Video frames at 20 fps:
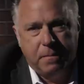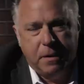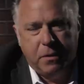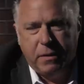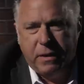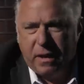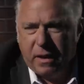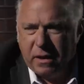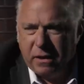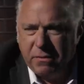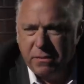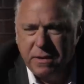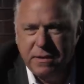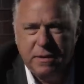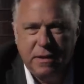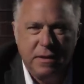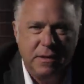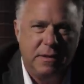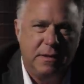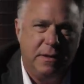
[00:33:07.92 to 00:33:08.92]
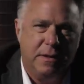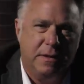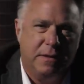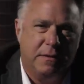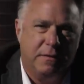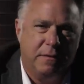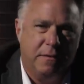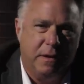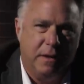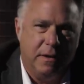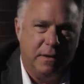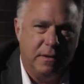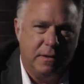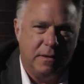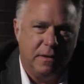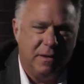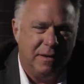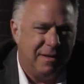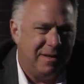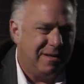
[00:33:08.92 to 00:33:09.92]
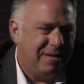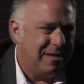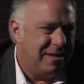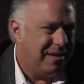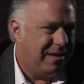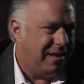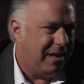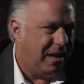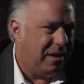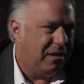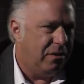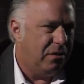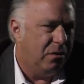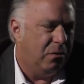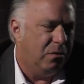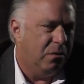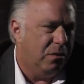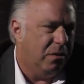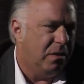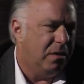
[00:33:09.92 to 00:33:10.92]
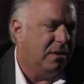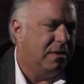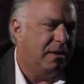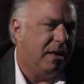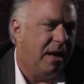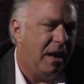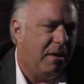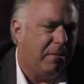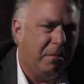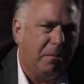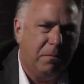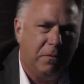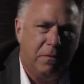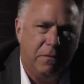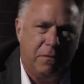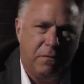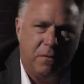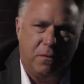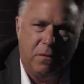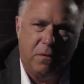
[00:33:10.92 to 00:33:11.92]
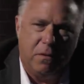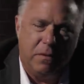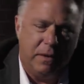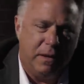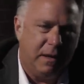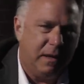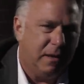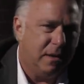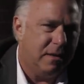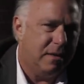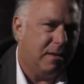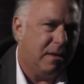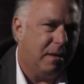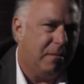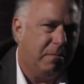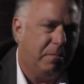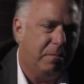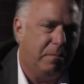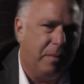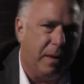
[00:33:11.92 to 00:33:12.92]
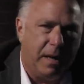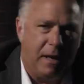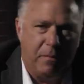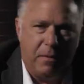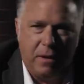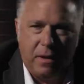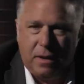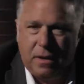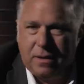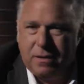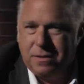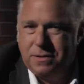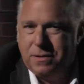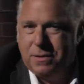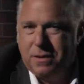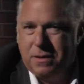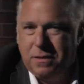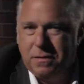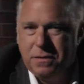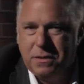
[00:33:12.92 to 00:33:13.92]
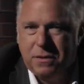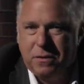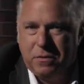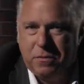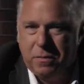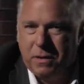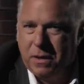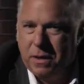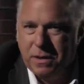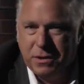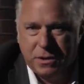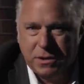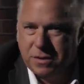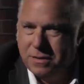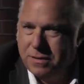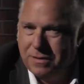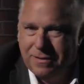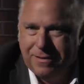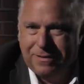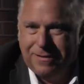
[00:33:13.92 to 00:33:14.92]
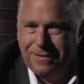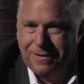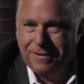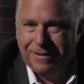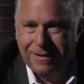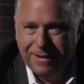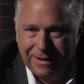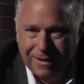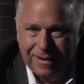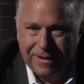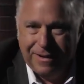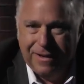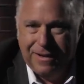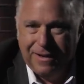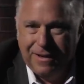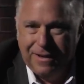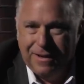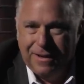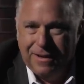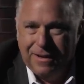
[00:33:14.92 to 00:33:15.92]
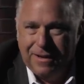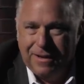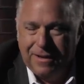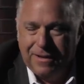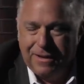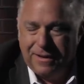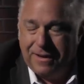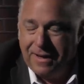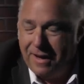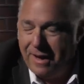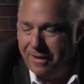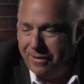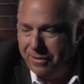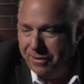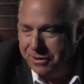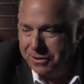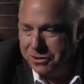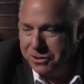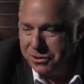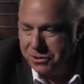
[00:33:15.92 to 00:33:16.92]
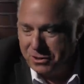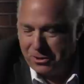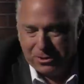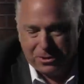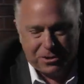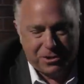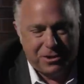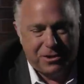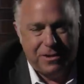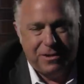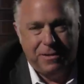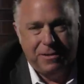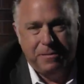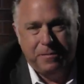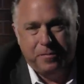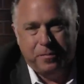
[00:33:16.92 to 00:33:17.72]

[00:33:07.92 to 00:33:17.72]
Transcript: We gotta resist this, friends. And this isn't the end of the world. It's happened before. We need to stop babying ourselves so much. The Catholic Church